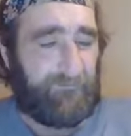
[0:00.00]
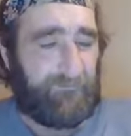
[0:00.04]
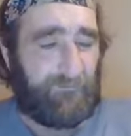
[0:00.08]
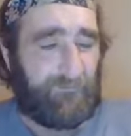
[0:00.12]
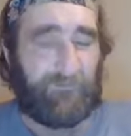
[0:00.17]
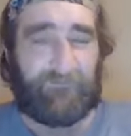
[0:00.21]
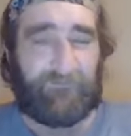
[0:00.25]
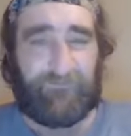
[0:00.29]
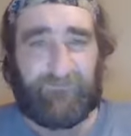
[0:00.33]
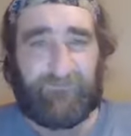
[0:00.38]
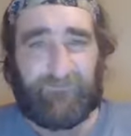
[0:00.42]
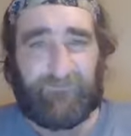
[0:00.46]

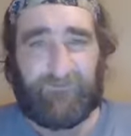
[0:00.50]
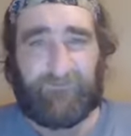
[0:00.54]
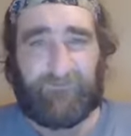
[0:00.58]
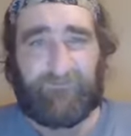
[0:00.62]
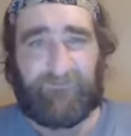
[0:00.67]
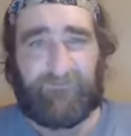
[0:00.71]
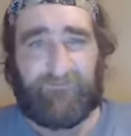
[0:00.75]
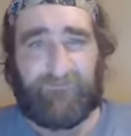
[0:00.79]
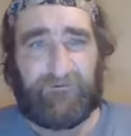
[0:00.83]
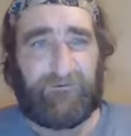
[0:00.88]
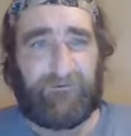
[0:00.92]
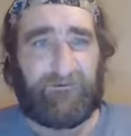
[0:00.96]

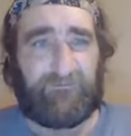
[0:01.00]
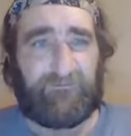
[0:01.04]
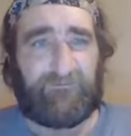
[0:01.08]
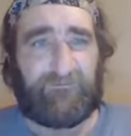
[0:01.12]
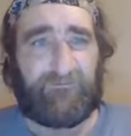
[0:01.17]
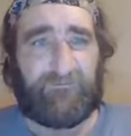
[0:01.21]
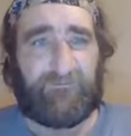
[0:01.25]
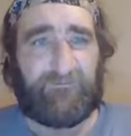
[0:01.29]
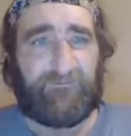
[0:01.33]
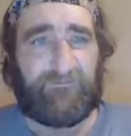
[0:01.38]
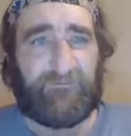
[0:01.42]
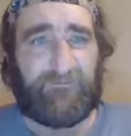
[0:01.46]
assist and
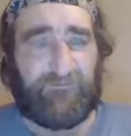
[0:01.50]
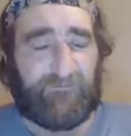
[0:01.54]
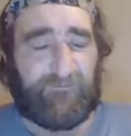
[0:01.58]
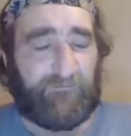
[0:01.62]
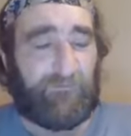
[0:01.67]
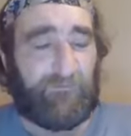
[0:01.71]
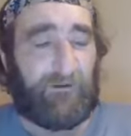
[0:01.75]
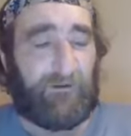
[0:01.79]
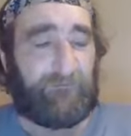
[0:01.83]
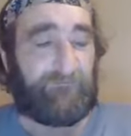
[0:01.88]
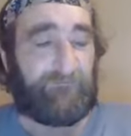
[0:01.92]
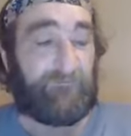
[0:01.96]
to
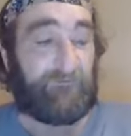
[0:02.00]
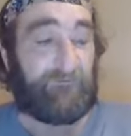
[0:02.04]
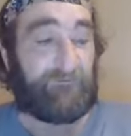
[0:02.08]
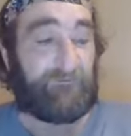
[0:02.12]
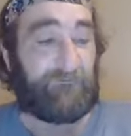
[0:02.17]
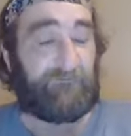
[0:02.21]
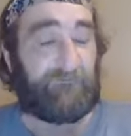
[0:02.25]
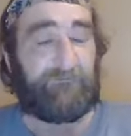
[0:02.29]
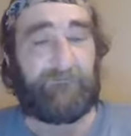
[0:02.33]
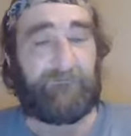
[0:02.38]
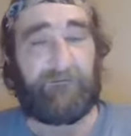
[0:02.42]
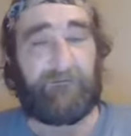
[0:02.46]

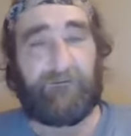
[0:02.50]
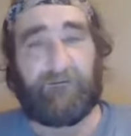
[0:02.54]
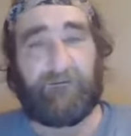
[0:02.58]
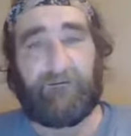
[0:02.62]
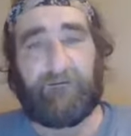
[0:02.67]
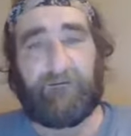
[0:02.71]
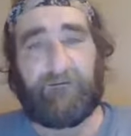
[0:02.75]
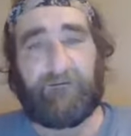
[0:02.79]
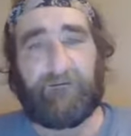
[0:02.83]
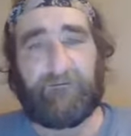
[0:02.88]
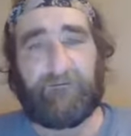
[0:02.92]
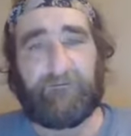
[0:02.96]
strengthen,
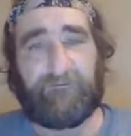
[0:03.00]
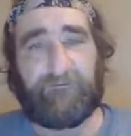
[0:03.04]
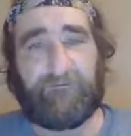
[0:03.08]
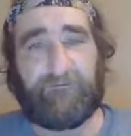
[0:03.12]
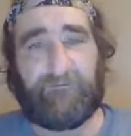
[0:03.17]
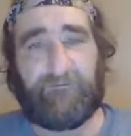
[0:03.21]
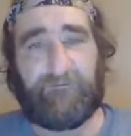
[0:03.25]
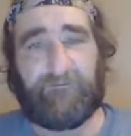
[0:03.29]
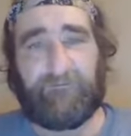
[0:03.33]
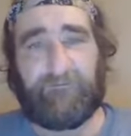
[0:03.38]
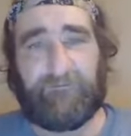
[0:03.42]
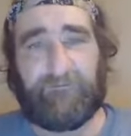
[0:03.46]
you
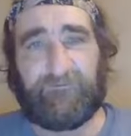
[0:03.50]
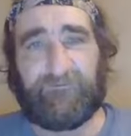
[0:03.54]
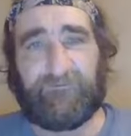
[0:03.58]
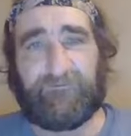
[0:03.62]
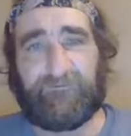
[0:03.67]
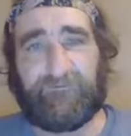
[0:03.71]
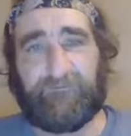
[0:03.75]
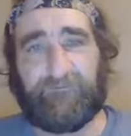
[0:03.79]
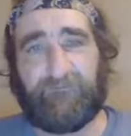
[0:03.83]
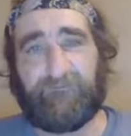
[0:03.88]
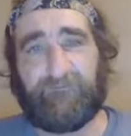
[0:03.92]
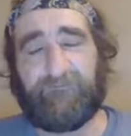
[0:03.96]
know,
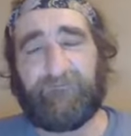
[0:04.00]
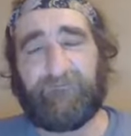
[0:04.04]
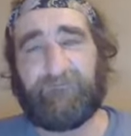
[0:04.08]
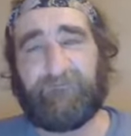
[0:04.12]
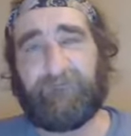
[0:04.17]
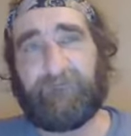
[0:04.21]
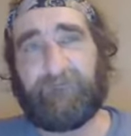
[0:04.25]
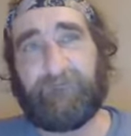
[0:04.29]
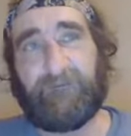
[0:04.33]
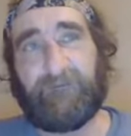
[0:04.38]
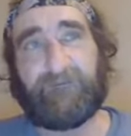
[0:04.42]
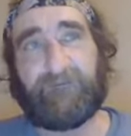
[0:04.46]
this
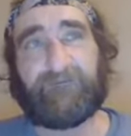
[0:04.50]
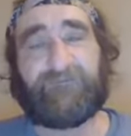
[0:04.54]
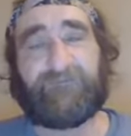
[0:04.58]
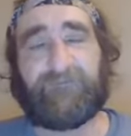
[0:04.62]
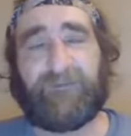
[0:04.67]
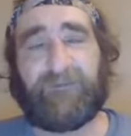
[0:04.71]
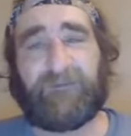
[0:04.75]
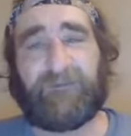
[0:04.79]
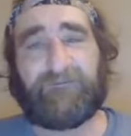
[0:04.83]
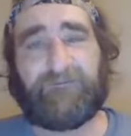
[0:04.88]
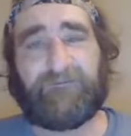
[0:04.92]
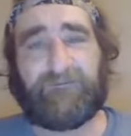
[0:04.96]

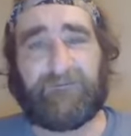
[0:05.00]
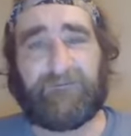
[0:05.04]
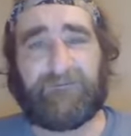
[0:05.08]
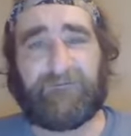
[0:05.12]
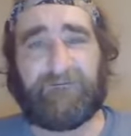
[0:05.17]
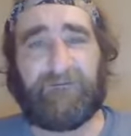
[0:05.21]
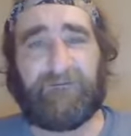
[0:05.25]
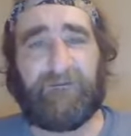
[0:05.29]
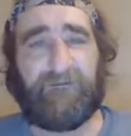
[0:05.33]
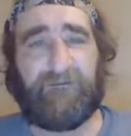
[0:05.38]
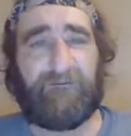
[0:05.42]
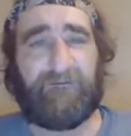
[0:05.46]
ascension,
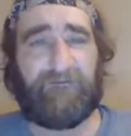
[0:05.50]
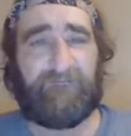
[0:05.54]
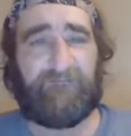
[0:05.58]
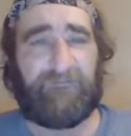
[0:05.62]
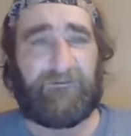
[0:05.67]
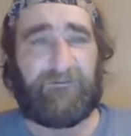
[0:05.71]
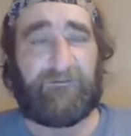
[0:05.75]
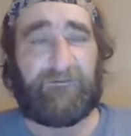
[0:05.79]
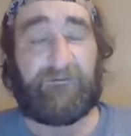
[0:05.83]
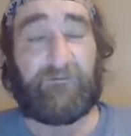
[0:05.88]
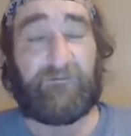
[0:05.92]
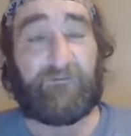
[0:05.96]

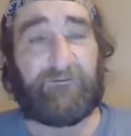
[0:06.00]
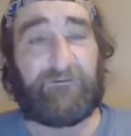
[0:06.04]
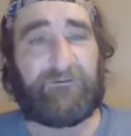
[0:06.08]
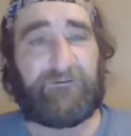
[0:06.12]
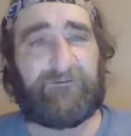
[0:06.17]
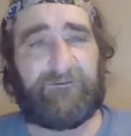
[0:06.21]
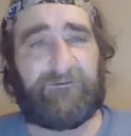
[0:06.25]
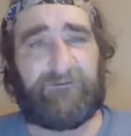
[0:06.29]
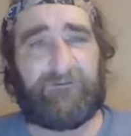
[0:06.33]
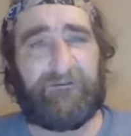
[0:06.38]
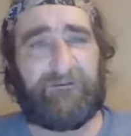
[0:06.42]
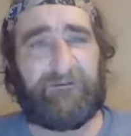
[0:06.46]
the
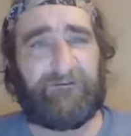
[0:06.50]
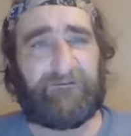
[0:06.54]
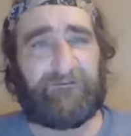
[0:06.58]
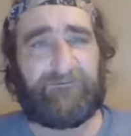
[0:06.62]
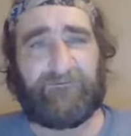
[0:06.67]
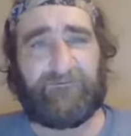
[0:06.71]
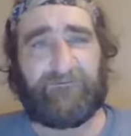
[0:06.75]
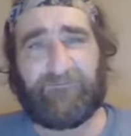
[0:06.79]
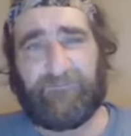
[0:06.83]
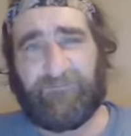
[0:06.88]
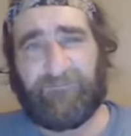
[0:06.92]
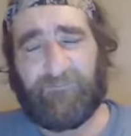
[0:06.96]
unity, and
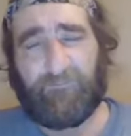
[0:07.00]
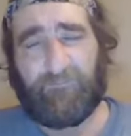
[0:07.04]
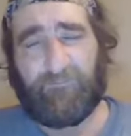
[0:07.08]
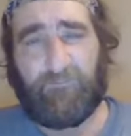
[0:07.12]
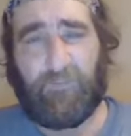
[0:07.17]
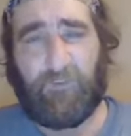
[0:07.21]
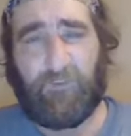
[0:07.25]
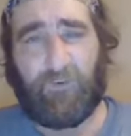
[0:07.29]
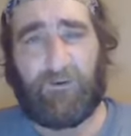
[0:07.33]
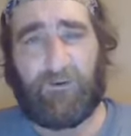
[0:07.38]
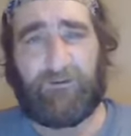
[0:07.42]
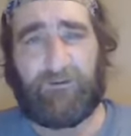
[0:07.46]
to
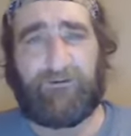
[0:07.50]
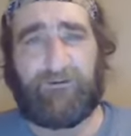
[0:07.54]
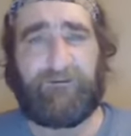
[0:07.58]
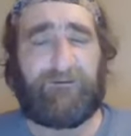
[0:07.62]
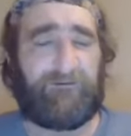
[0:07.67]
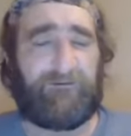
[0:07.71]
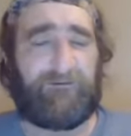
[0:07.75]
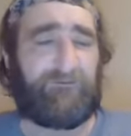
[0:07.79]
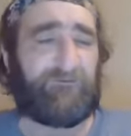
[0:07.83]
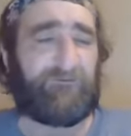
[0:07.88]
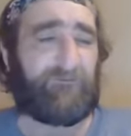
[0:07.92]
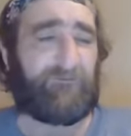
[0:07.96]
support
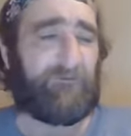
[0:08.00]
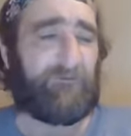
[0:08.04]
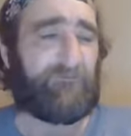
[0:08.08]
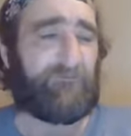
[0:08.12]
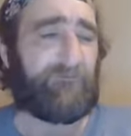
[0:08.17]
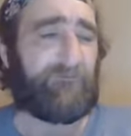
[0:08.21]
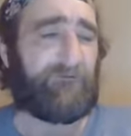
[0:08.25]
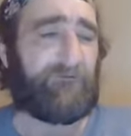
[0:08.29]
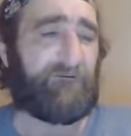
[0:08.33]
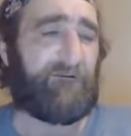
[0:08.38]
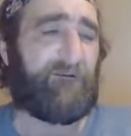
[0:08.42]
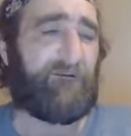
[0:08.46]
each
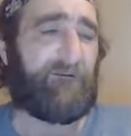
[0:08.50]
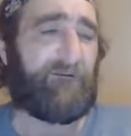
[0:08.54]
other.